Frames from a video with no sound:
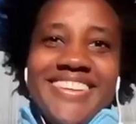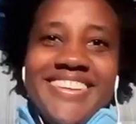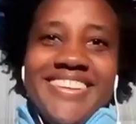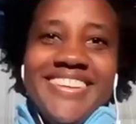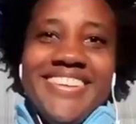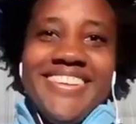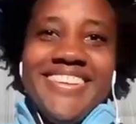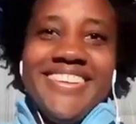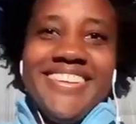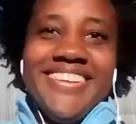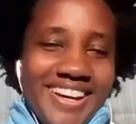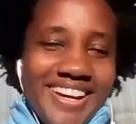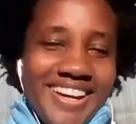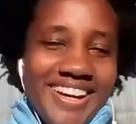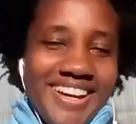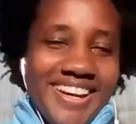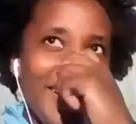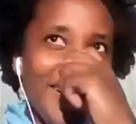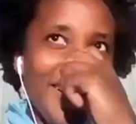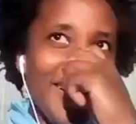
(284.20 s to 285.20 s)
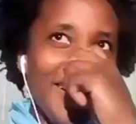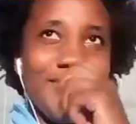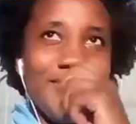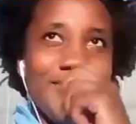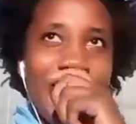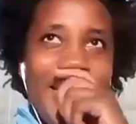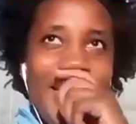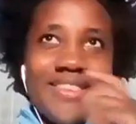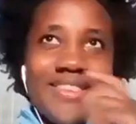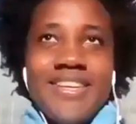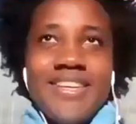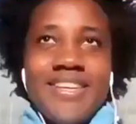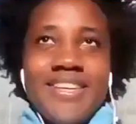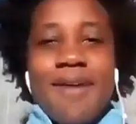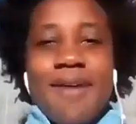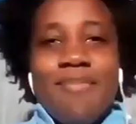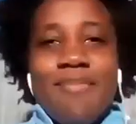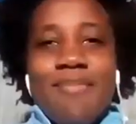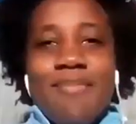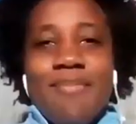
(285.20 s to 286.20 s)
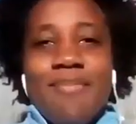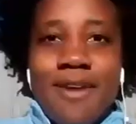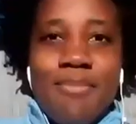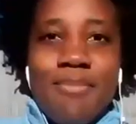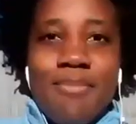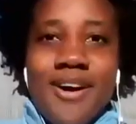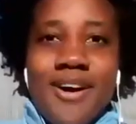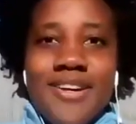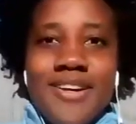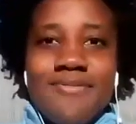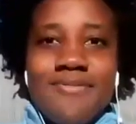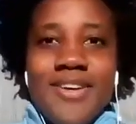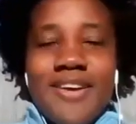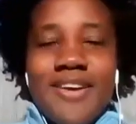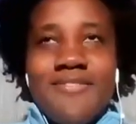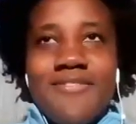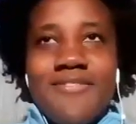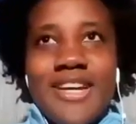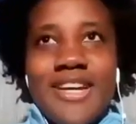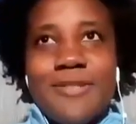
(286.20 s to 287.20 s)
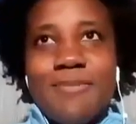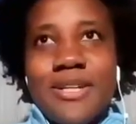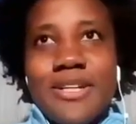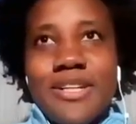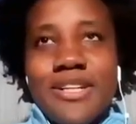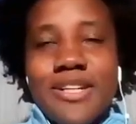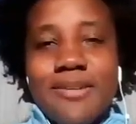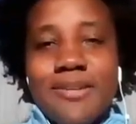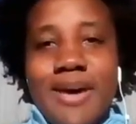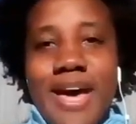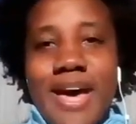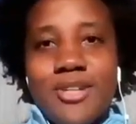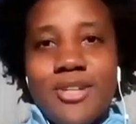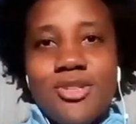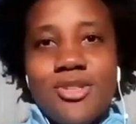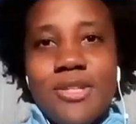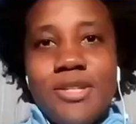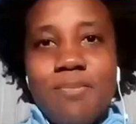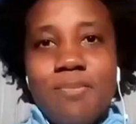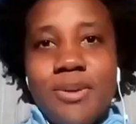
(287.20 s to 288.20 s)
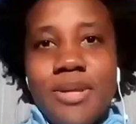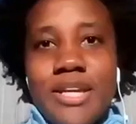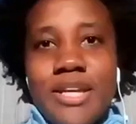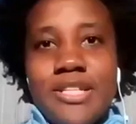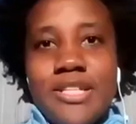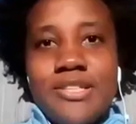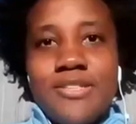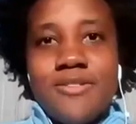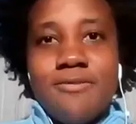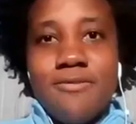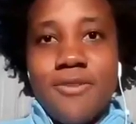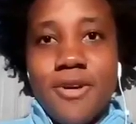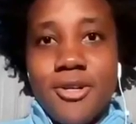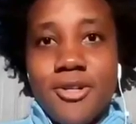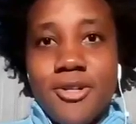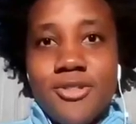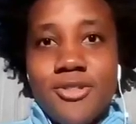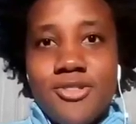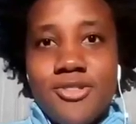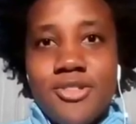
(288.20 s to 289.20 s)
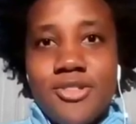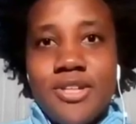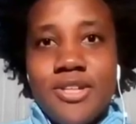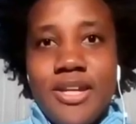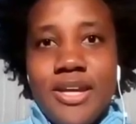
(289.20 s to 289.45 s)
At the Akbar Investment Club actually placed first